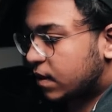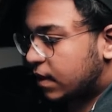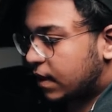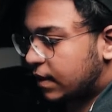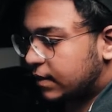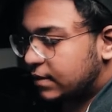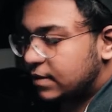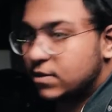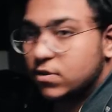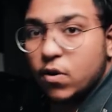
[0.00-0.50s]

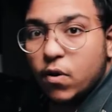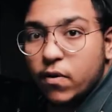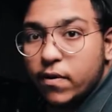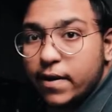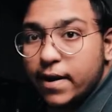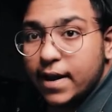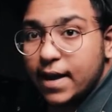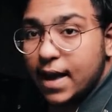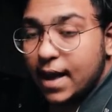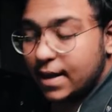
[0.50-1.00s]
and this
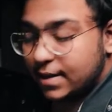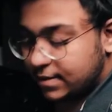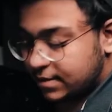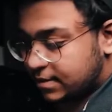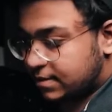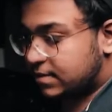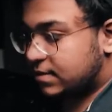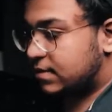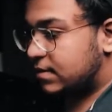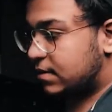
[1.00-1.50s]
already
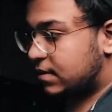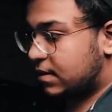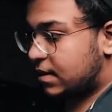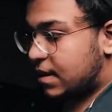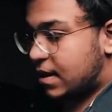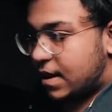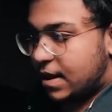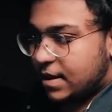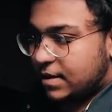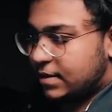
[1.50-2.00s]
adds
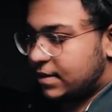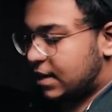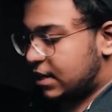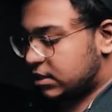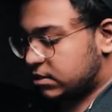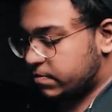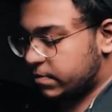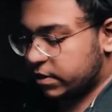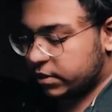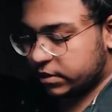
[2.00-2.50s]
the
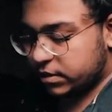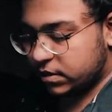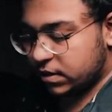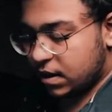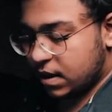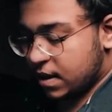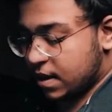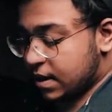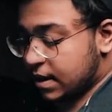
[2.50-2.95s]
expression.